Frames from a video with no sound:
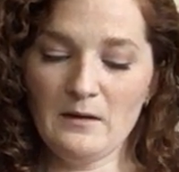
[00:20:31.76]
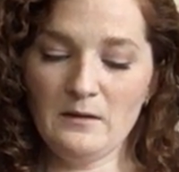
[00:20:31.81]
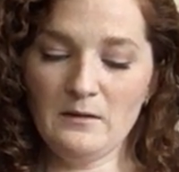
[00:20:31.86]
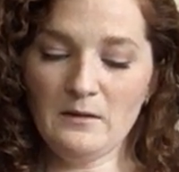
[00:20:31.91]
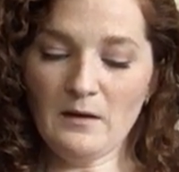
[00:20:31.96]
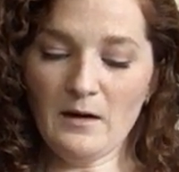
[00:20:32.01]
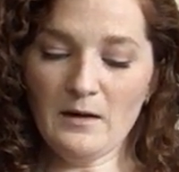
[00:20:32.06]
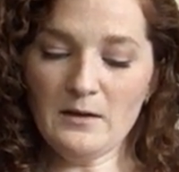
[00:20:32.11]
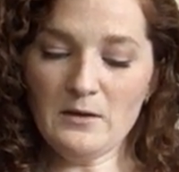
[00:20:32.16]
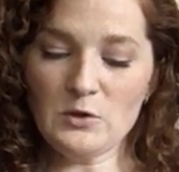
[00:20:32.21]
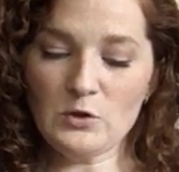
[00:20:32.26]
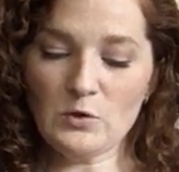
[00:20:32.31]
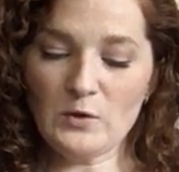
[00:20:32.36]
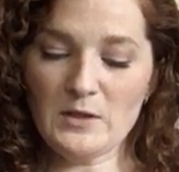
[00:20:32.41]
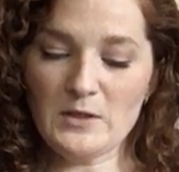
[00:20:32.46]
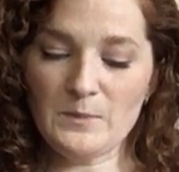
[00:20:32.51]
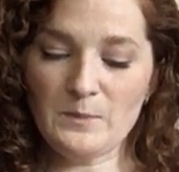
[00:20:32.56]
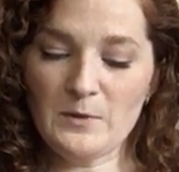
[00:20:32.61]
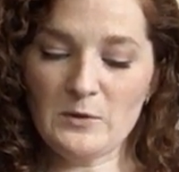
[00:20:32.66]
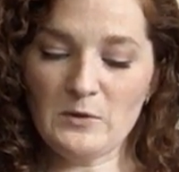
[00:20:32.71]
Not a
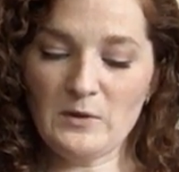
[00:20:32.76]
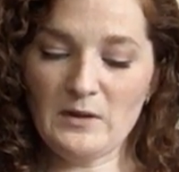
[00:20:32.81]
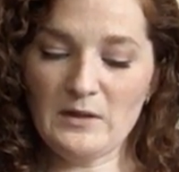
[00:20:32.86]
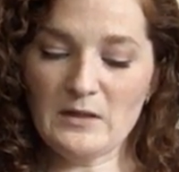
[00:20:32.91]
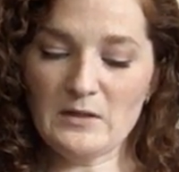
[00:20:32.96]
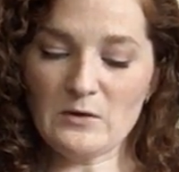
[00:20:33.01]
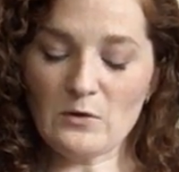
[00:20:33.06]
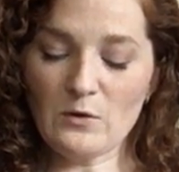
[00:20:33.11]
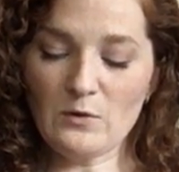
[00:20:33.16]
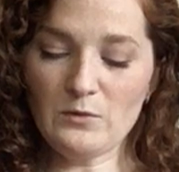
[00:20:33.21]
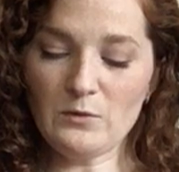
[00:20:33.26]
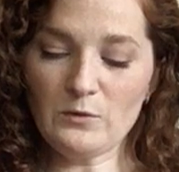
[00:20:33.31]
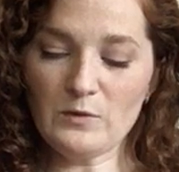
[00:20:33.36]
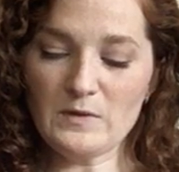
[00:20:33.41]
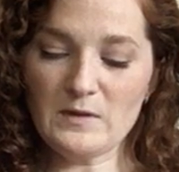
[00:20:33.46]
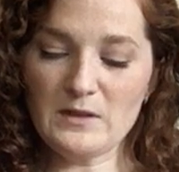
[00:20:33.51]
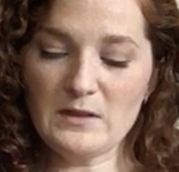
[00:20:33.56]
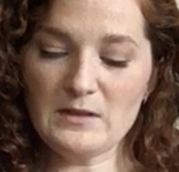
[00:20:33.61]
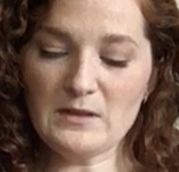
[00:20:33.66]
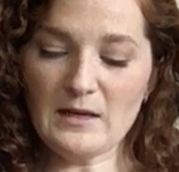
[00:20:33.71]
choice between his own
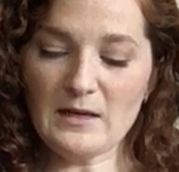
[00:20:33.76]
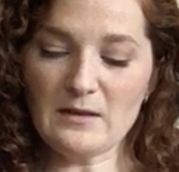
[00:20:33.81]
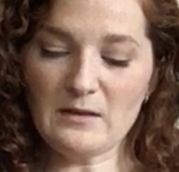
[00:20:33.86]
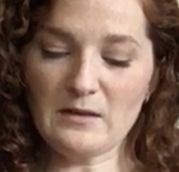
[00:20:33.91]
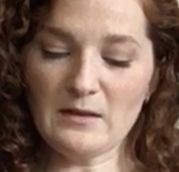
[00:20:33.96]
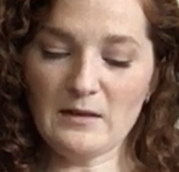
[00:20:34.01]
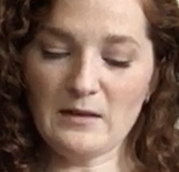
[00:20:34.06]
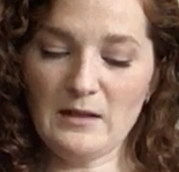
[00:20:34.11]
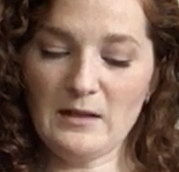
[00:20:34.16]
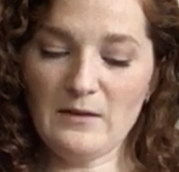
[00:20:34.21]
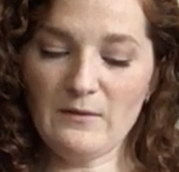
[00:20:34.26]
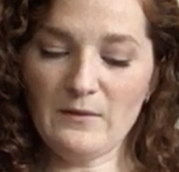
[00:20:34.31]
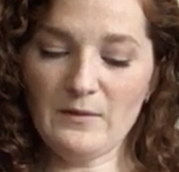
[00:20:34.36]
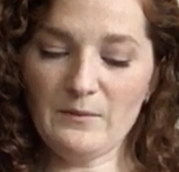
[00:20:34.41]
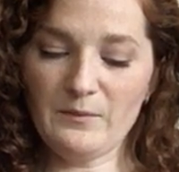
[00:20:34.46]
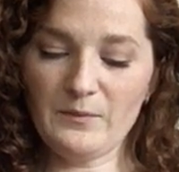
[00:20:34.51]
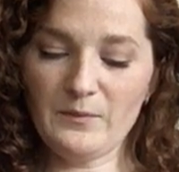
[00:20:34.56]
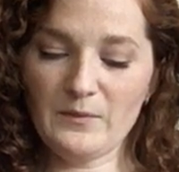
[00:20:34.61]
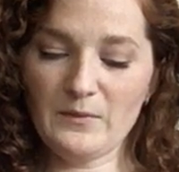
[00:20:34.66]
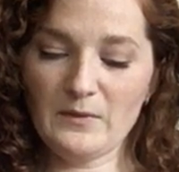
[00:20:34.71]
grisly death and
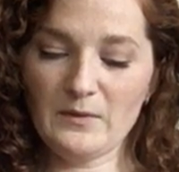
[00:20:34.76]
an